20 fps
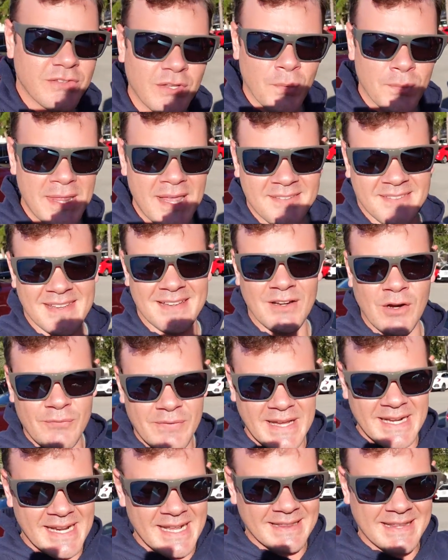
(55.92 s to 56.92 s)
So with that said, don't
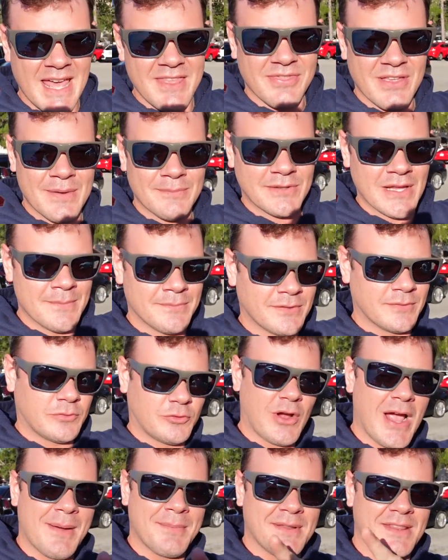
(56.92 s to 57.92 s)
forget to hit that thumbs up,
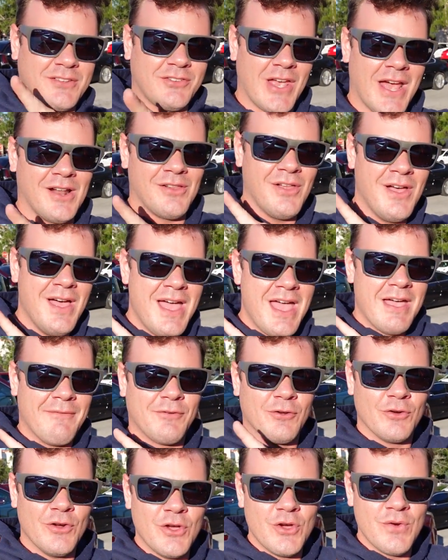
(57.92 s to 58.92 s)
subscribe to the channel if
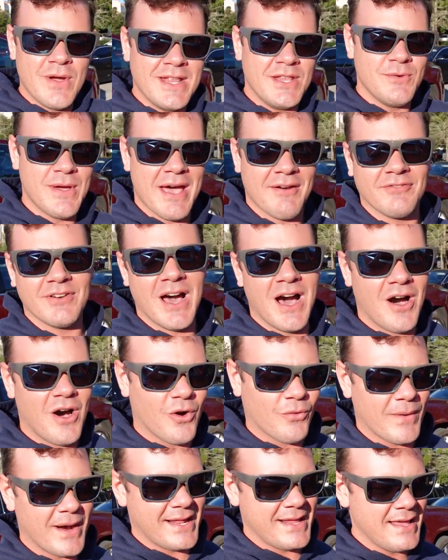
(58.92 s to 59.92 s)
you're new and you have not
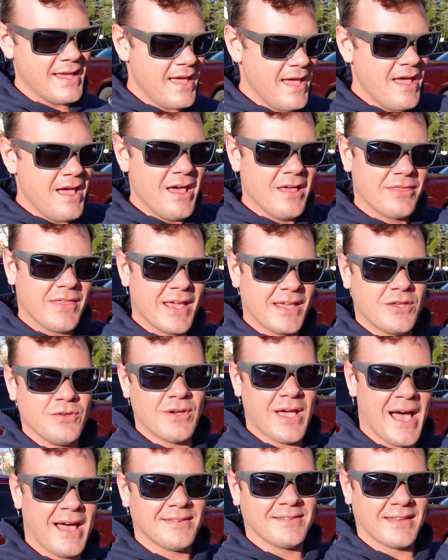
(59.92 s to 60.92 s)
already. Thank you
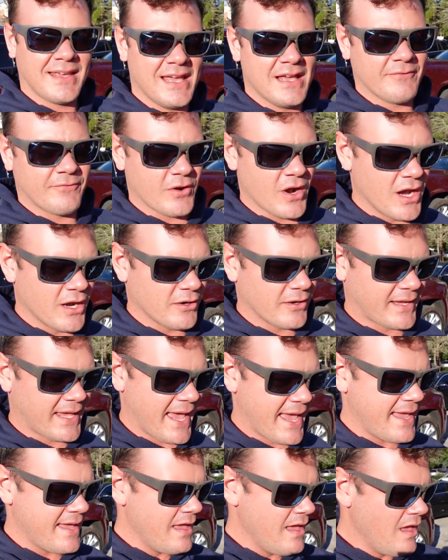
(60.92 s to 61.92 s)
guys again for
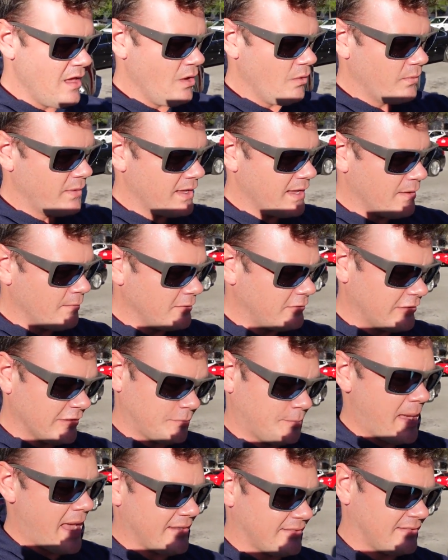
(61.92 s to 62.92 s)
100K. We
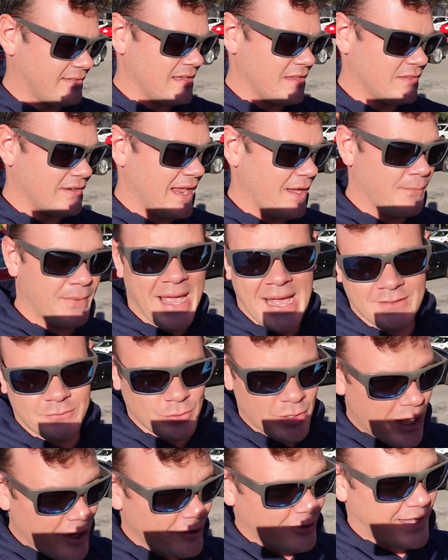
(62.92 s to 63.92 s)
just passed it the other day. We got
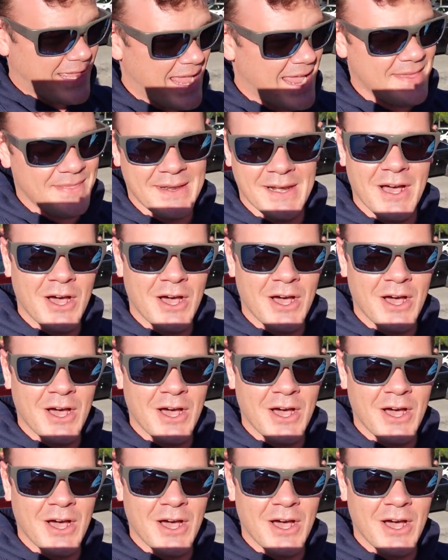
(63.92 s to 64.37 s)
to 100K and then